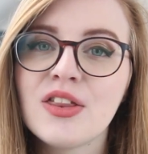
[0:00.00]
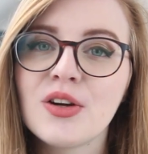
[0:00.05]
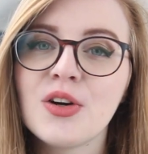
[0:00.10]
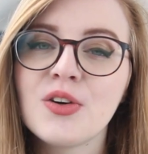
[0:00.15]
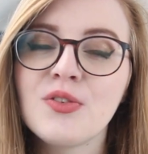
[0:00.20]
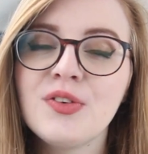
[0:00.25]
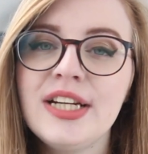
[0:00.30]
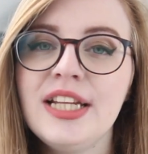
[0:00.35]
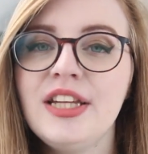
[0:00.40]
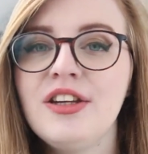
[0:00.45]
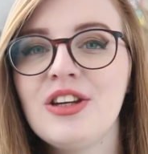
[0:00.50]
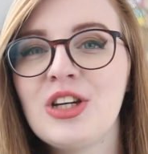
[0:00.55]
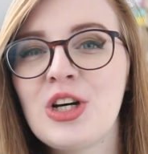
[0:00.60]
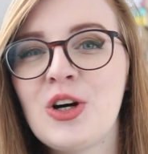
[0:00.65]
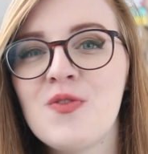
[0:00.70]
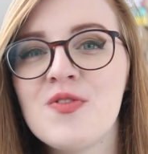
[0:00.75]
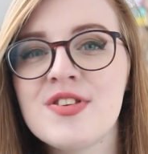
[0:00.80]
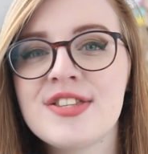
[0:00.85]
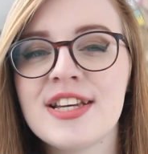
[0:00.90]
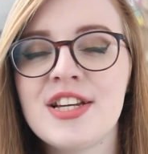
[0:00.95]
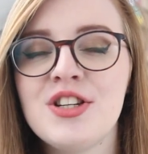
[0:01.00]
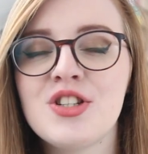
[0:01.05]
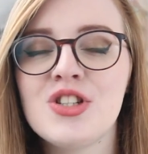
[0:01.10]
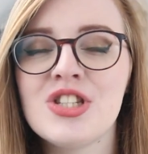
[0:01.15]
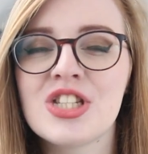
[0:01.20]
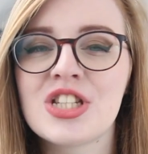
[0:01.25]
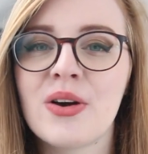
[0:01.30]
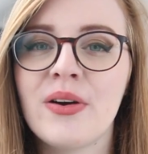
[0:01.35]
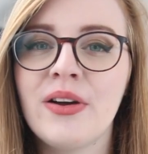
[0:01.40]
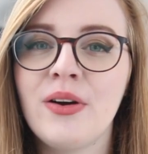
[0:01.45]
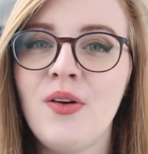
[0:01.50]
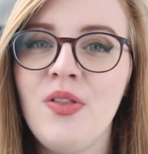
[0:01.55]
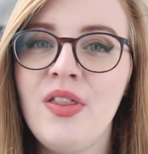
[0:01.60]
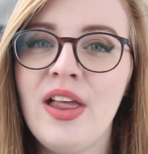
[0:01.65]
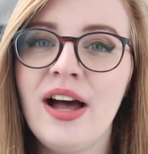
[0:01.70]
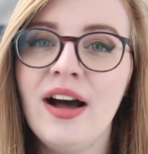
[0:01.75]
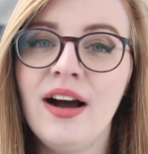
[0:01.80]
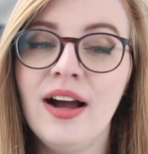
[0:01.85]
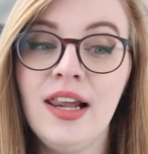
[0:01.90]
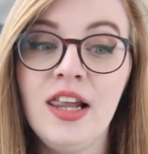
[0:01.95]
There are really good conversations going on
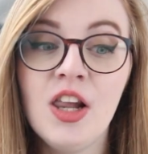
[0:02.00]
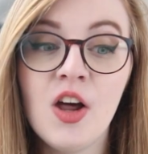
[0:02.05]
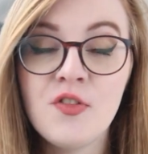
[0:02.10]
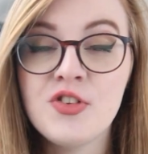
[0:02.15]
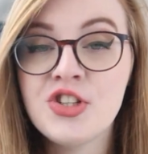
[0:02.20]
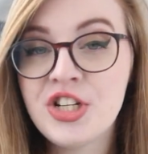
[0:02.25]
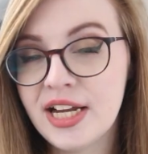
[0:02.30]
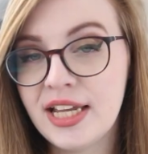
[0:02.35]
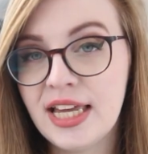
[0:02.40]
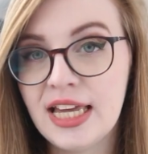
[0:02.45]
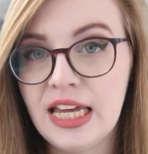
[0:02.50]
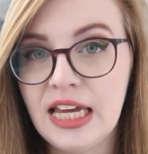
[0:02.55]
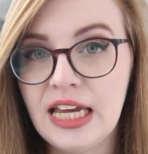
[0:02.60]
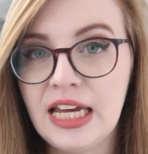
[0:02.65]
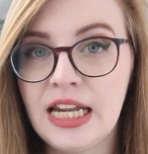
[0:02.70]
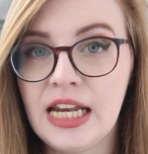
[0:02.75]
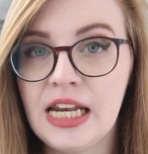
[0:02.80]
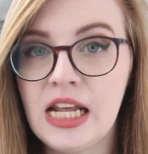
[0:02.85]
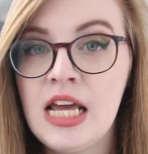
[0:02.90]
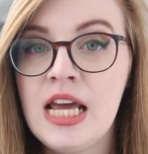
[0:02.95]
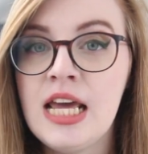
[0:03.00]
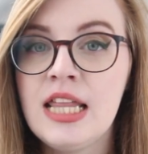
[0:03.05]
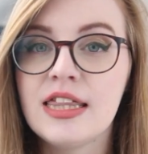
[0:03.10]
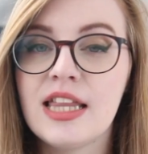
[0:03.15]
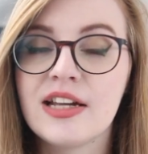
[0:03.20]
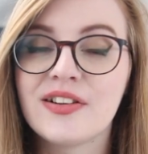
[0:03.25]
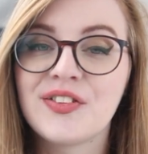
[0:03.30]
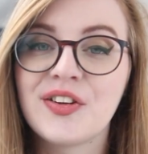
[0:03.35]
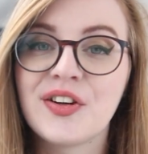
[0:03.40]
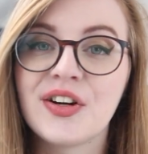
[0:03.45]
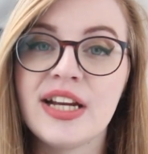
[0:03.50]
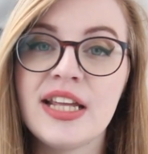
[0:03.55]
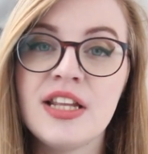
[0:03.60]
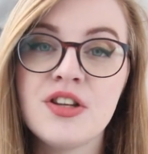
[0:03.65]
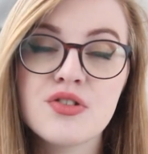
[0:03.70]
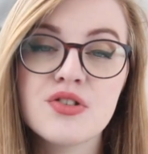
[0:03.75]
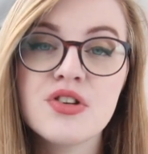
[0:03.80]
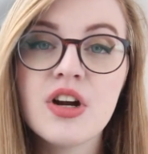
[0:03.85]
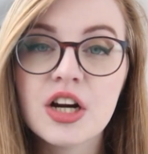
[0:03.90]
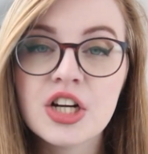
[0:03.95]
there. I love checking in. There are an
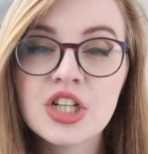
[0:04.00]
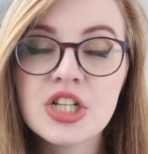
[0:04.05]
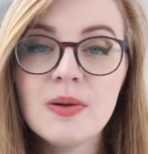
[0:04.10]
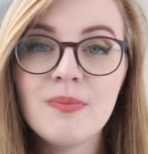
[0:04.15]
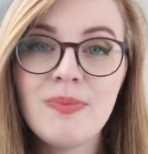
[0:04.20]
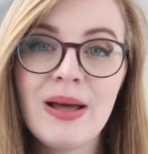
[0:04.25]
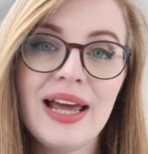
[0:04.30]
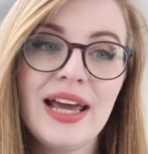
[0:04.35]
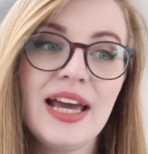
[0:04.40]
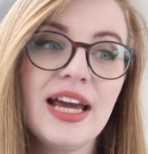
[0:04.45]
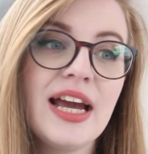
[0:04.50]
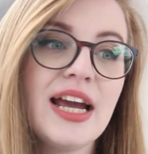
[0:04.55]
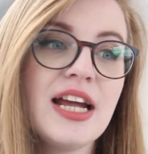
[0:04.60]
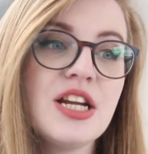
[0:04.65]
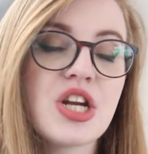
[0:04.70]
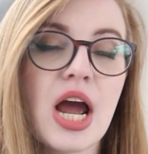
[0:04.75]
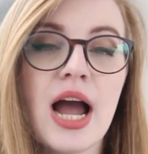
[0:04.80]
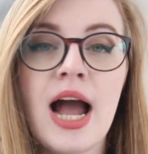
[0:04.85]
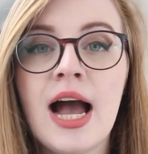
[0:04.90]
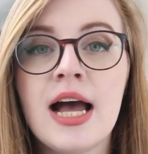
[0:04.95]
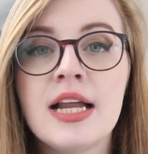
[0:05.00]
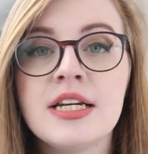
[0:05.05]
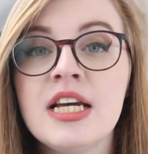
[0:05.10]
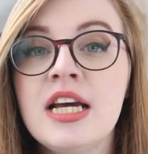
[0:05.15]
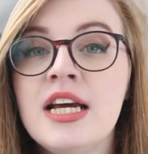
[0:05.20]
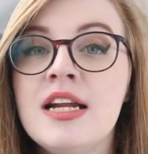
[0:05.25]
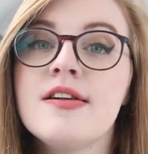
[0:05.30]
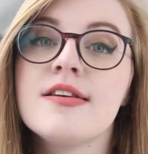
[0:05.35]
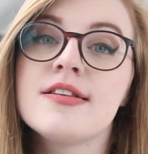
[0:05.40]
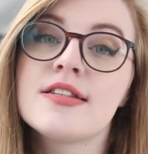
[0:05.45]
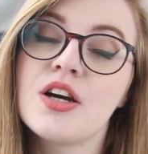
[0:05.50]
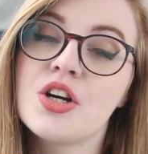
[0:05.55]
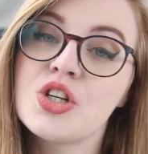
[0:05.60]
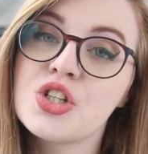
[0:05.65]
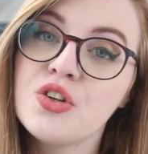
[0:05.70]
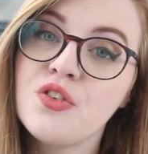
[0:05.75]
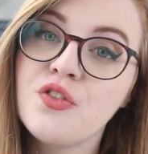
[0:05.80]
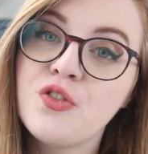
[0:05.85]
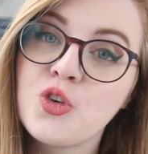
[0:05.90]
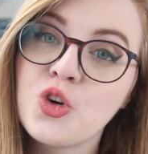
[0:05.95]
introduction page and
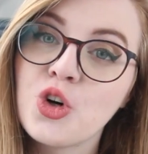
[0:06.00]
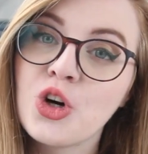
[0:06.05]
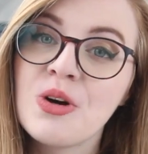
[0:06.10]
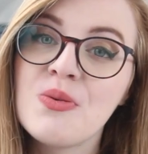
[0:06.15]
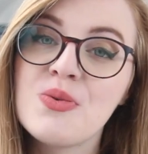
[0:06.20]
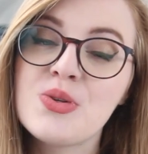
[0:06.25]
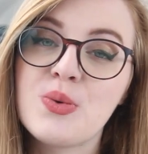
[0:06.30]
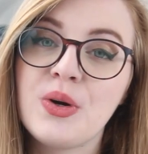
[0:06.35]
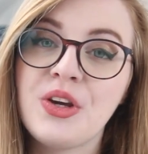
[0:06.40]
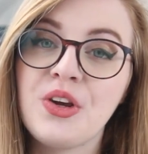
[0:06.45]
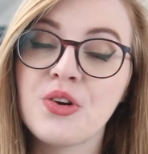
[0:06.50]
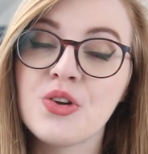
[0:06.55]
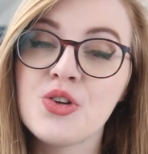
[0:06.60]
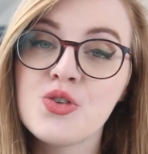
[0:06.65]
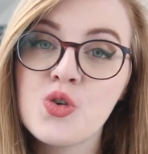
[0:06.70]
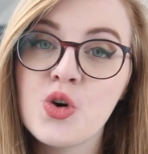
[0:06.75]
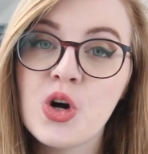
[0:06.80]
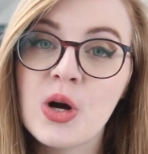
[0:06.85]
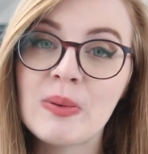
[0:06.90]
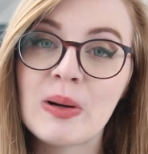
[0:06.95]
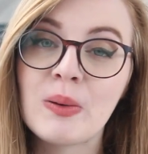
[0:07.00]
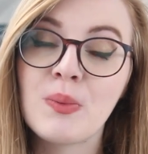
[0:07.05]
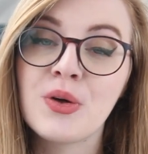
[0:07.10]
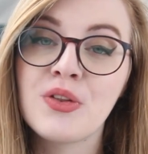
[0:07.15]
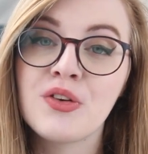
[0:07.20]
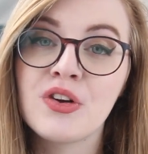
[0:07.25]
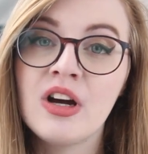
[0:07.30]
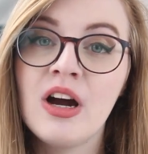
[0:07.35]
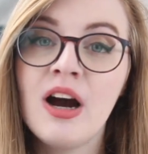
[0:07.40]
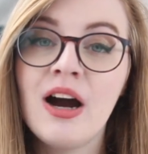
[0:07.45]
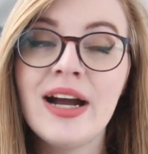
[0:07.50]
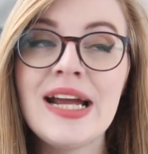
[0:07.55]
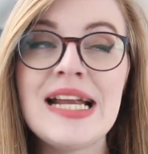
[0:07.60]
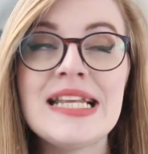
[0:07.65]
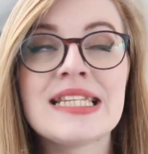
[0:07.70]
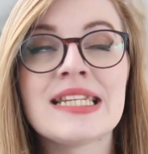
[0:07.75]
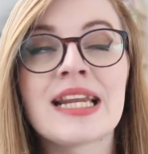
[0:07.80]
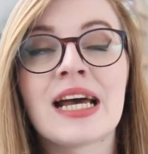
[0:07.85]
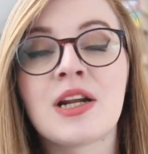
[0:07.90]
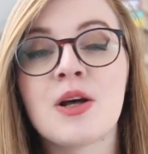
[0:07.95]
discussion forums where you can talk about Wuthering
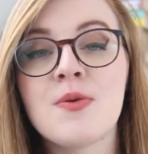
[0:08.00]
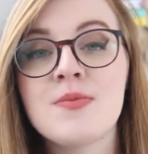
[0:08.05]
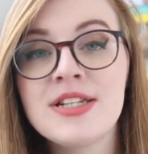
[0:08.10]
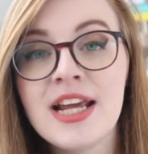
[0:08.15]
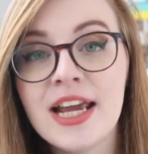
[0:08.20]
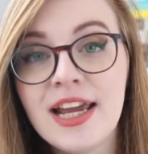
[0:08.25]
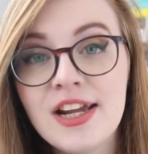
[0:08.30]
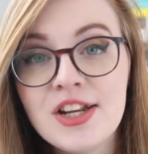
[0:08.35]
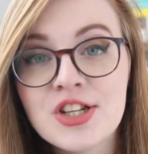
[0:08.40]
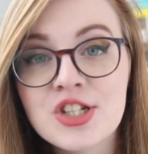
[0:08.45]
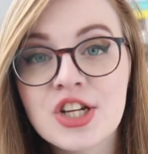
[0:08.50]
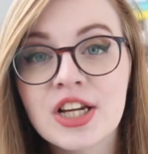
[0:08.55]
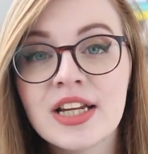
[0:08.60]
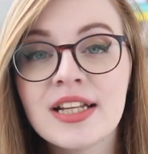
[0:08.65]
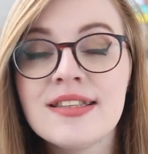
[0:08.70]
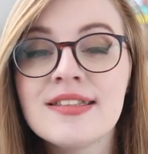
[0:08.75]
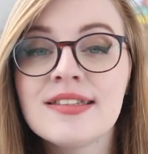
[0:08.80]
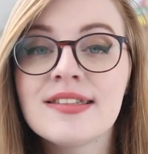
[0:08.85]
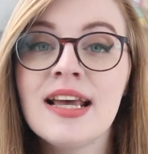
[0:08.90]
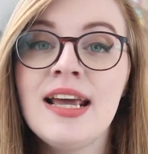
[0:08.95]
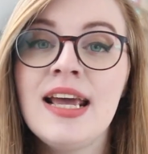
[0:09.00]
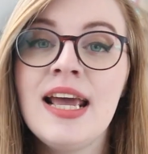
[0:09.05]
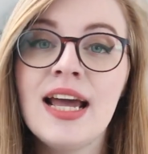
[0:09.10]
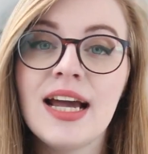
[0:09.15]
Heights and adaptations,